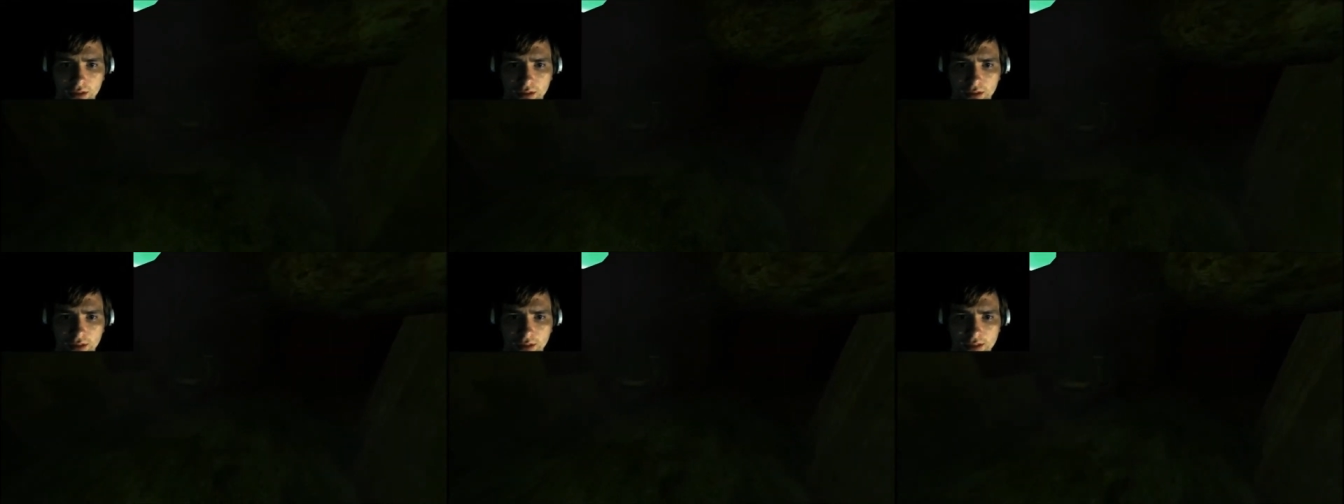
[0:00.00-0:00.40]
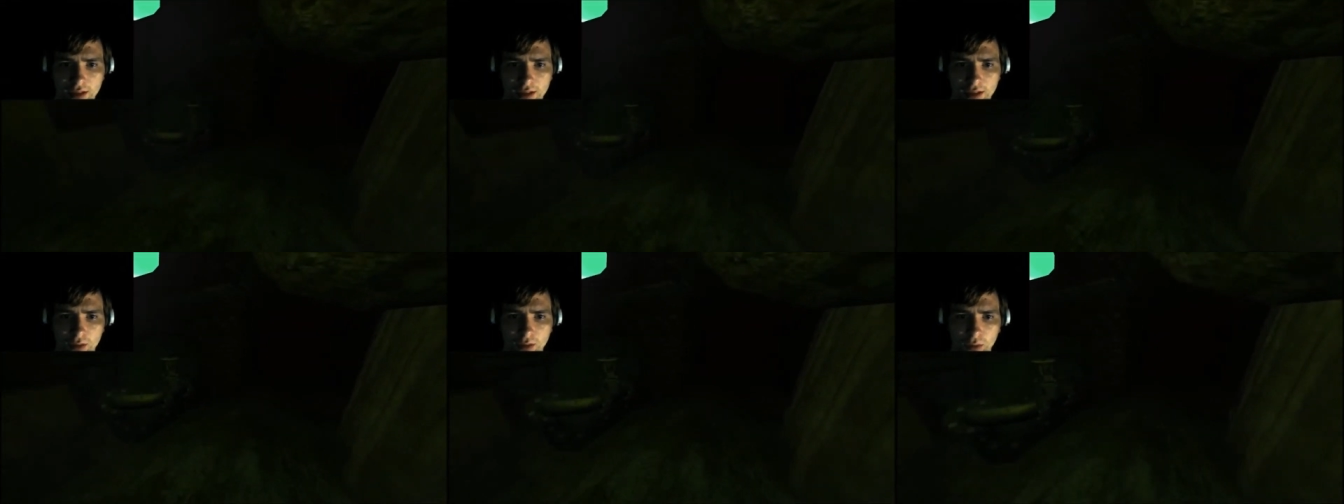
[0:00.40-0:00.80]
That's not
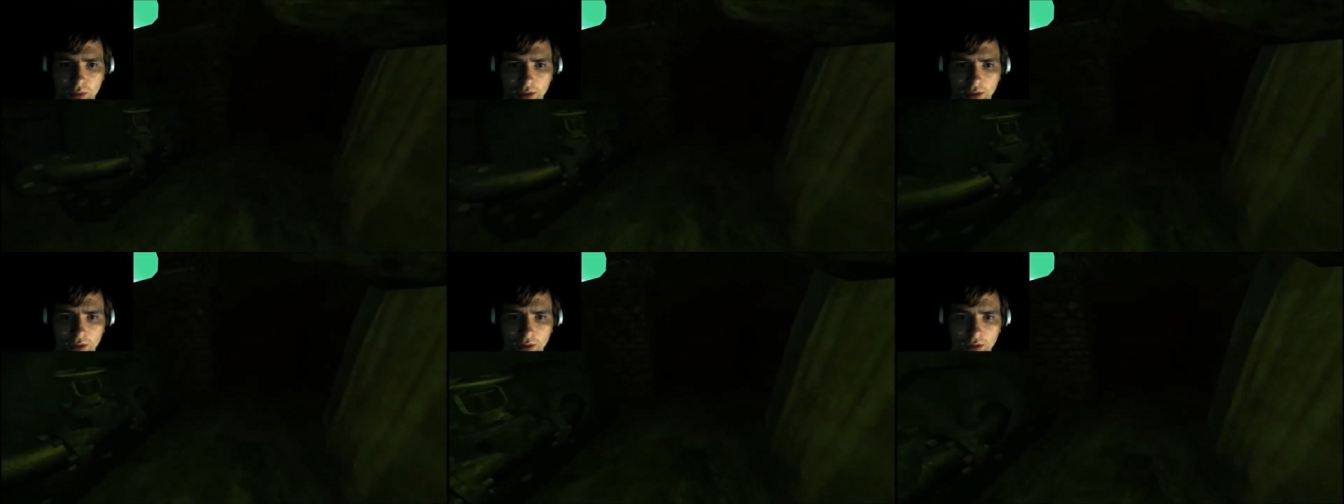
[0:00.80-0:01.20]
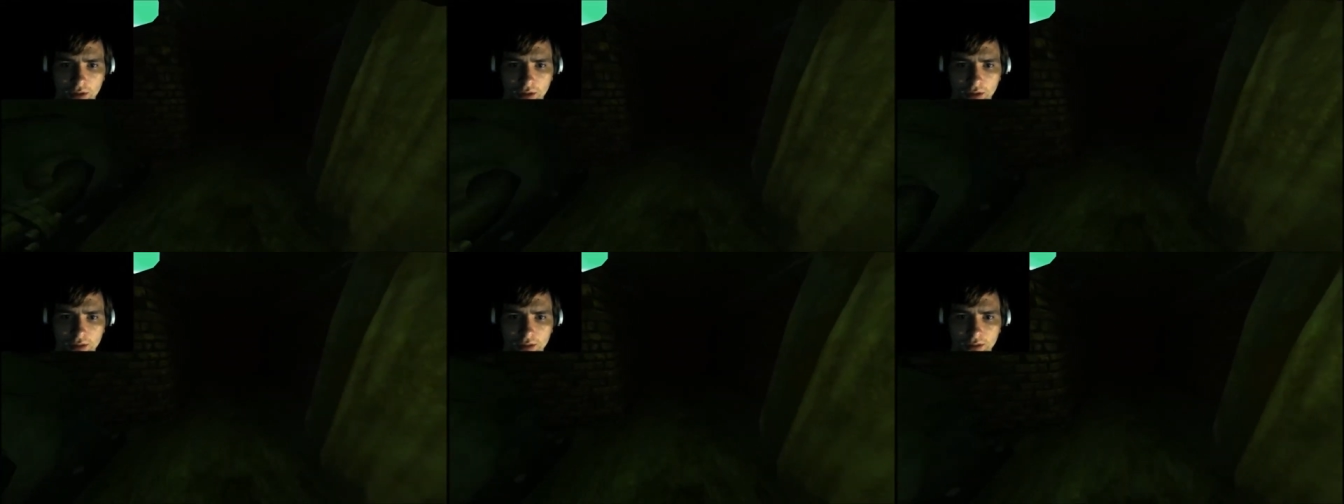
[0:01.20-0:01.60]
cool at
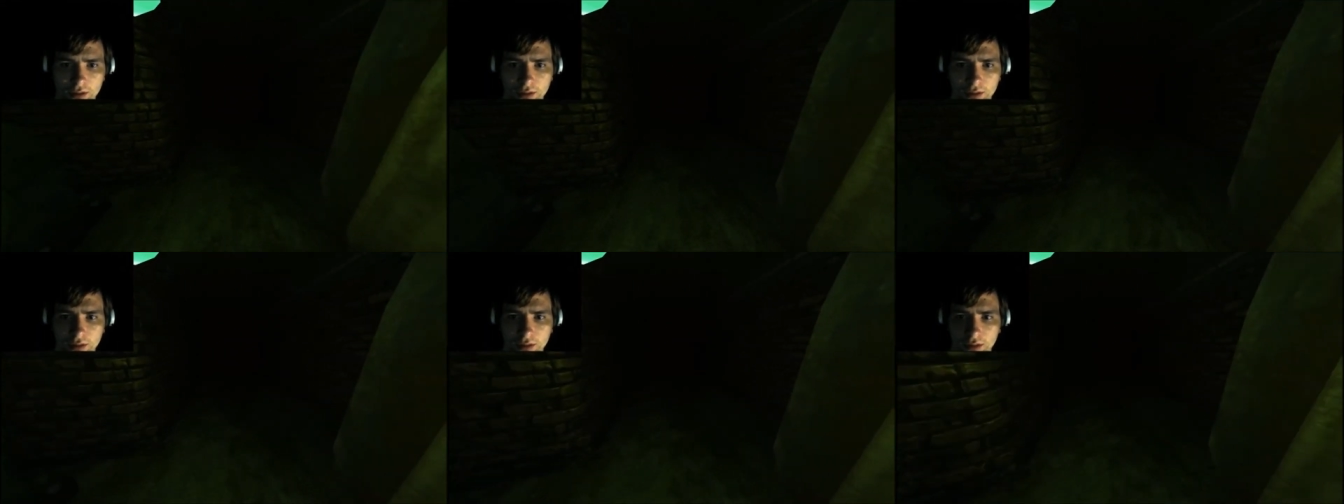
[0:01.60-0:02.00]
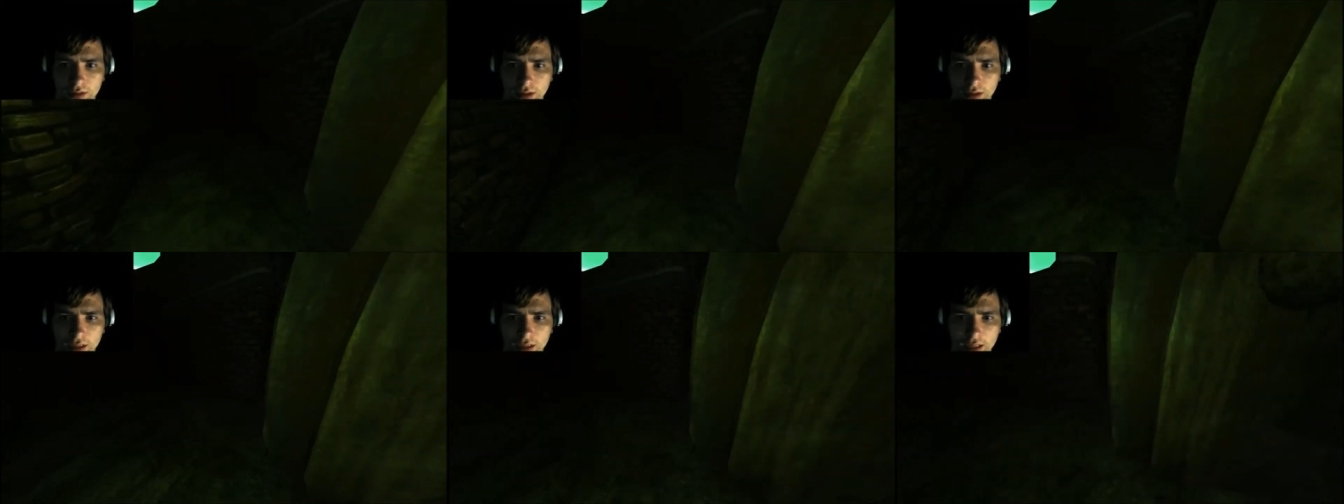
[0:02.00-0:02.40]
all
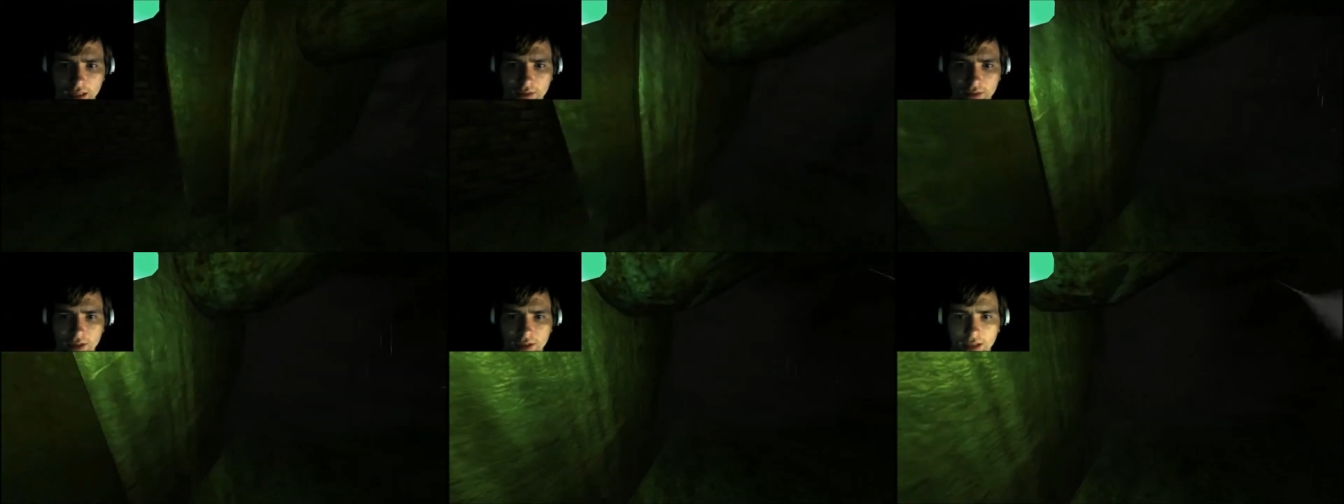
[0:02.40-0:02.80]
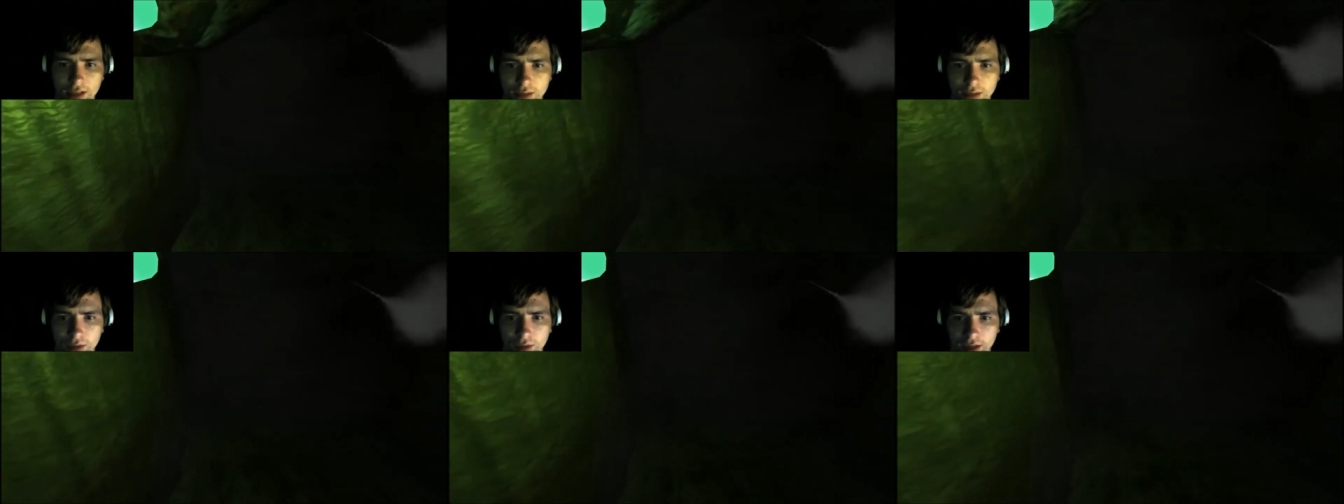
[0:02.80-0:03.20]
even if that's
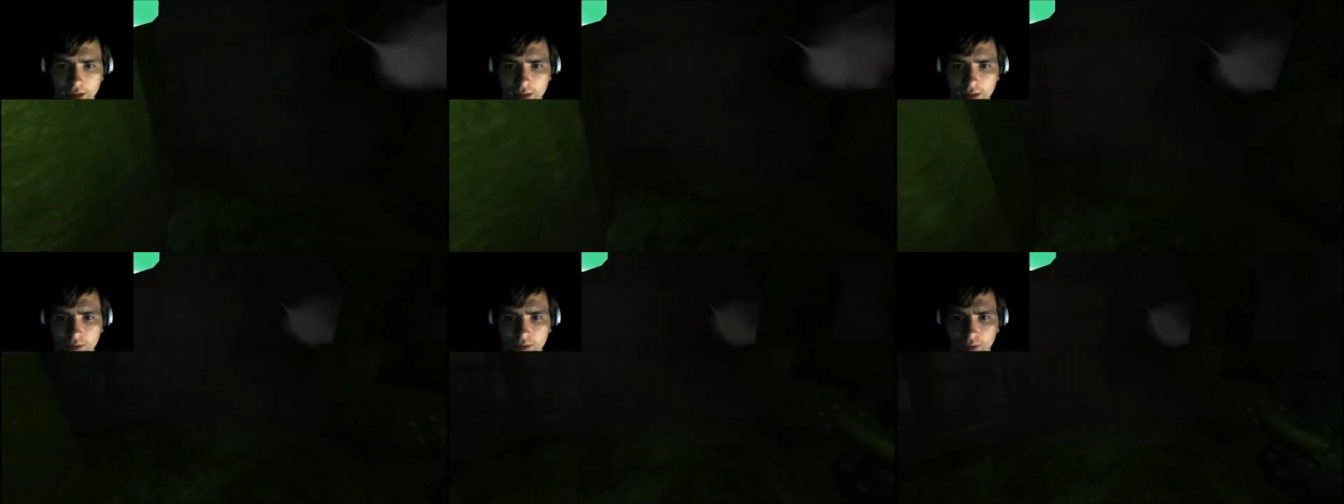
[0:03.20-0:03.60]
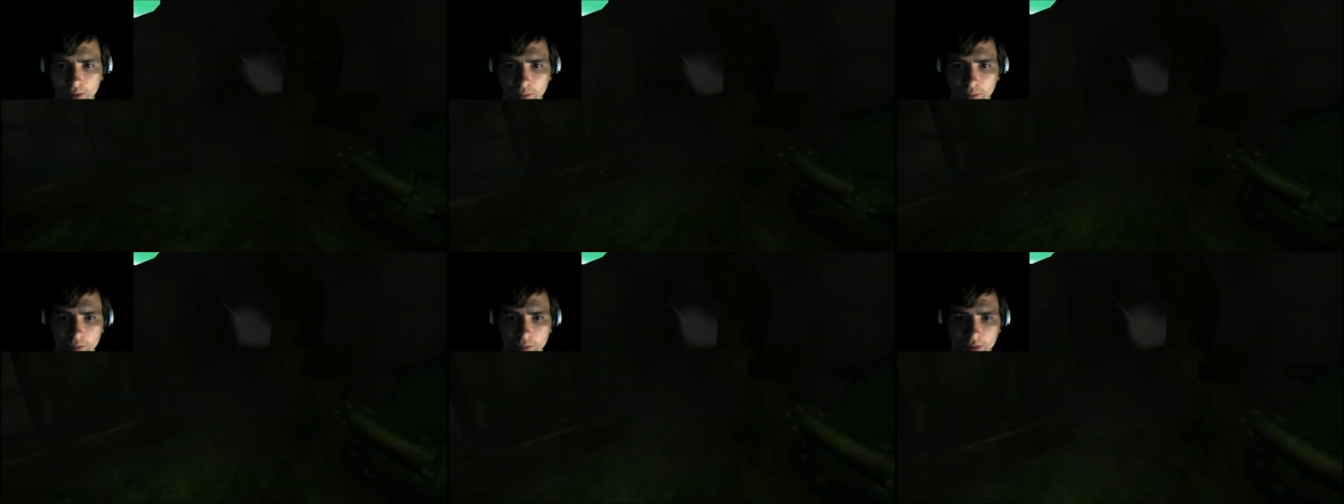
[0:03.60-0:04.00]
where I came
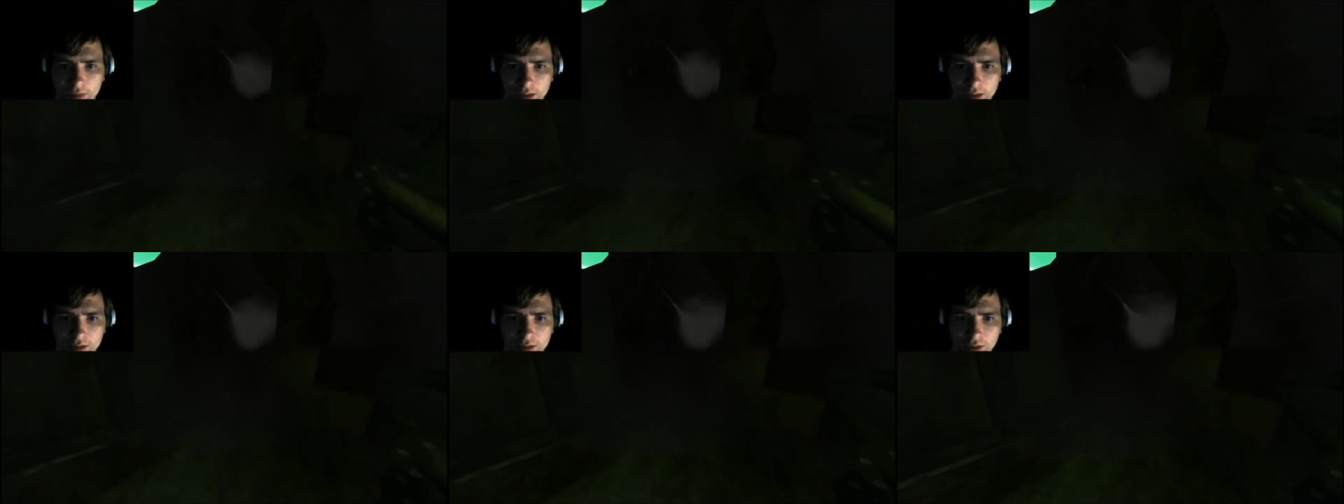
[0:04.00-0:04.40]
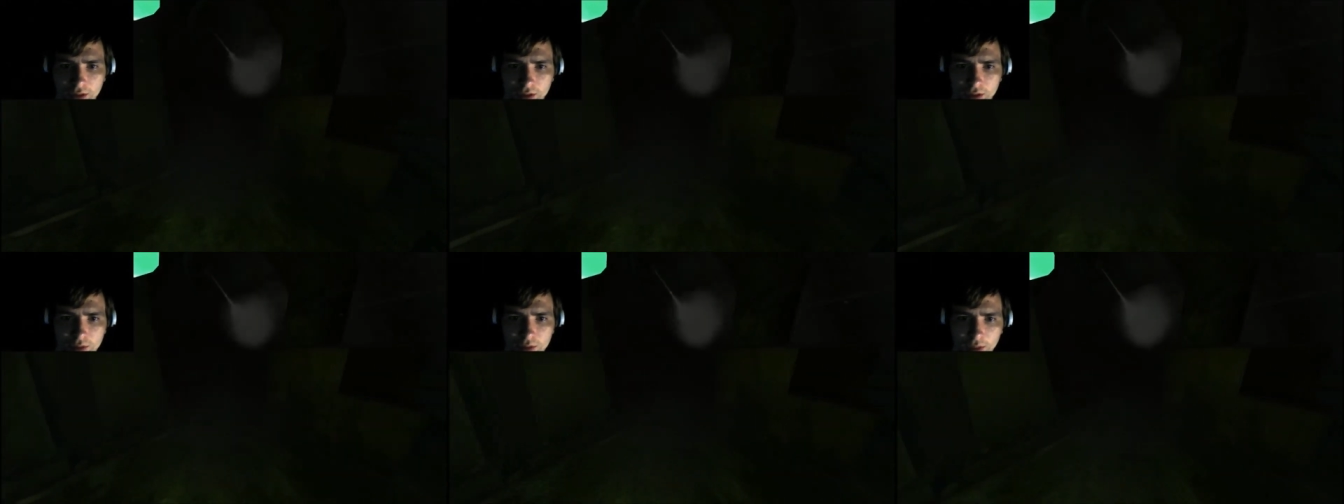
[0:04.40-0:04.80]
from. So
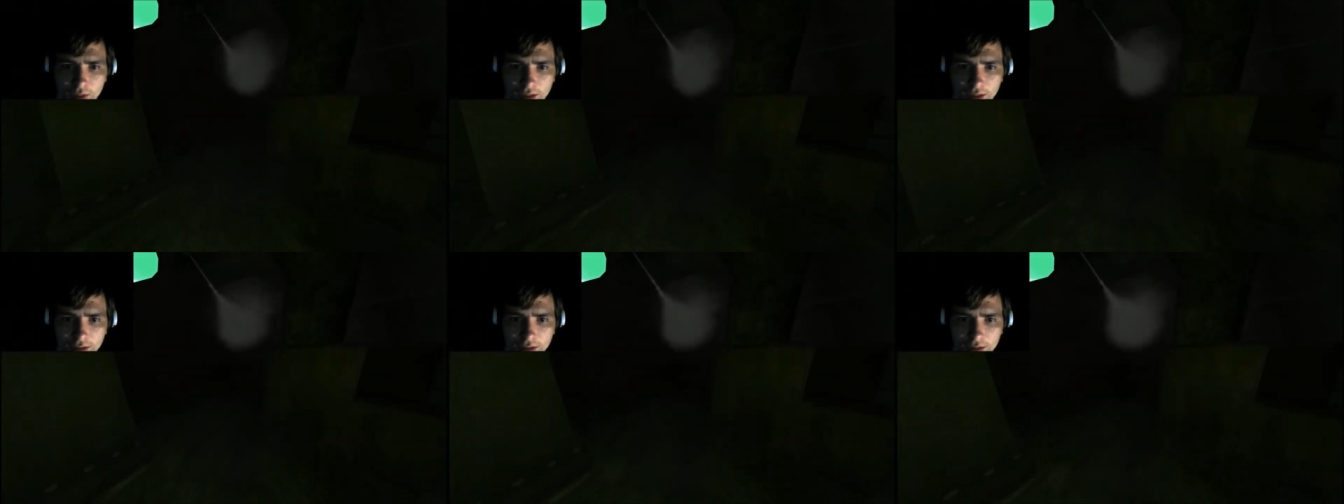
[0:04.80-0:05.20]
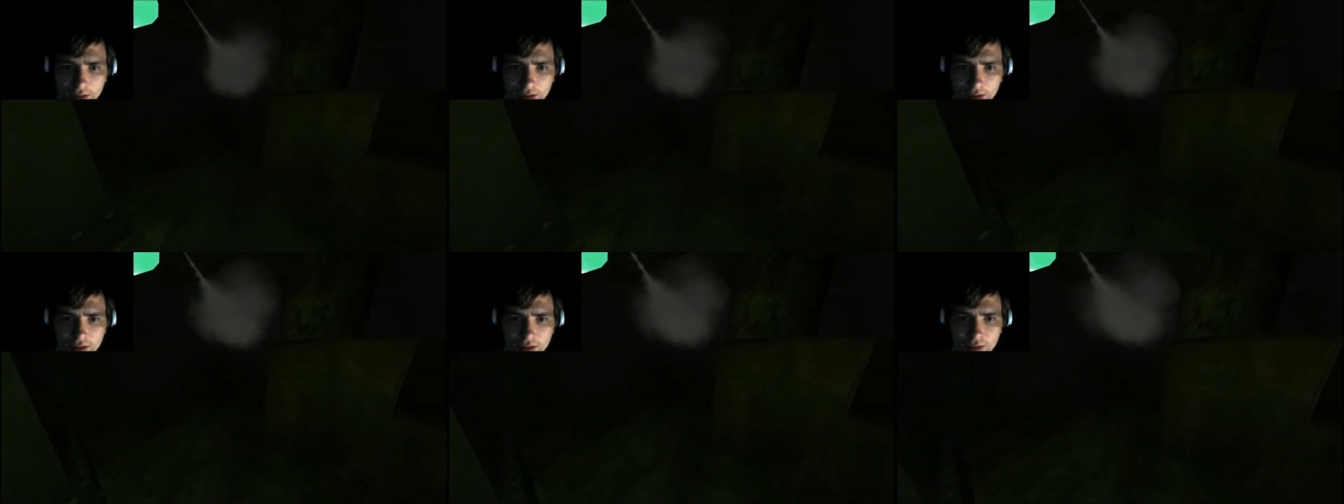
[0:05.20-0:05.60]
this way. Let's
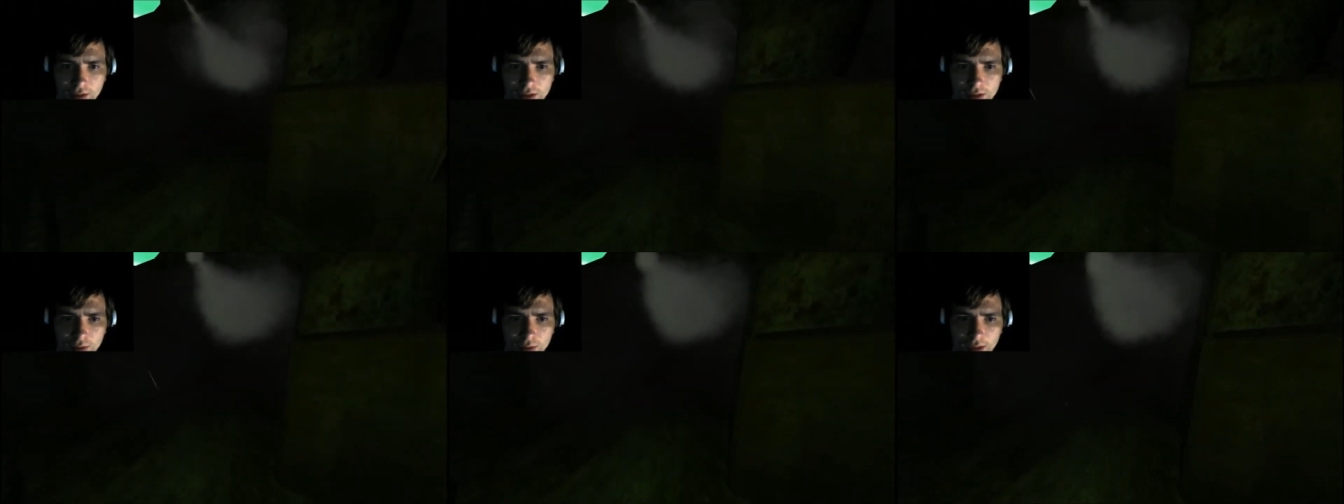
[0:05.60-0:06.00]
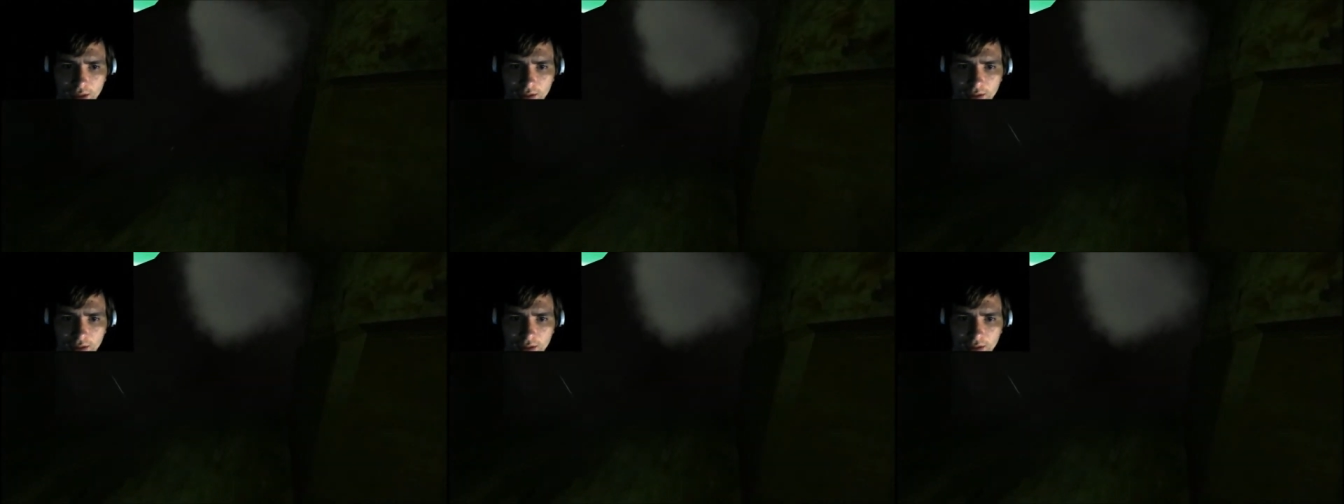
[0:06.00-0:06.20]
go this way.